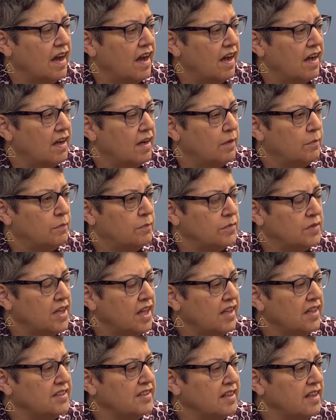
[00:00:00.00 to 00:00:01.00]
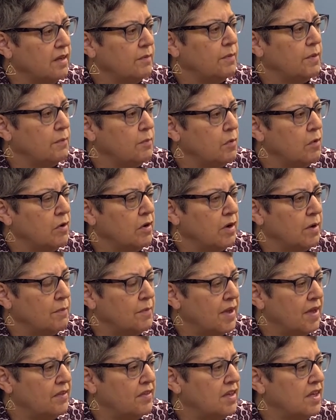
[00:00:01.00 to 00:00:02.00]
Um, tell us a little bit more
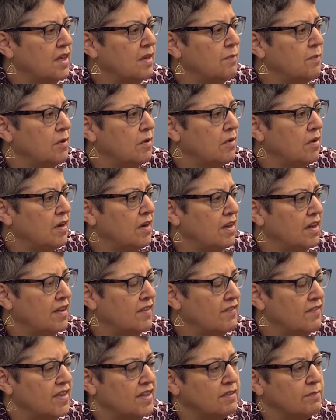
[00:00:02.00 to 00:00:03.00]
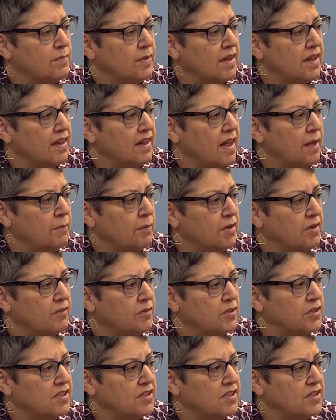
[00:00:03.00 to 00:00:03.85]
about the Community Investment Collaborative, or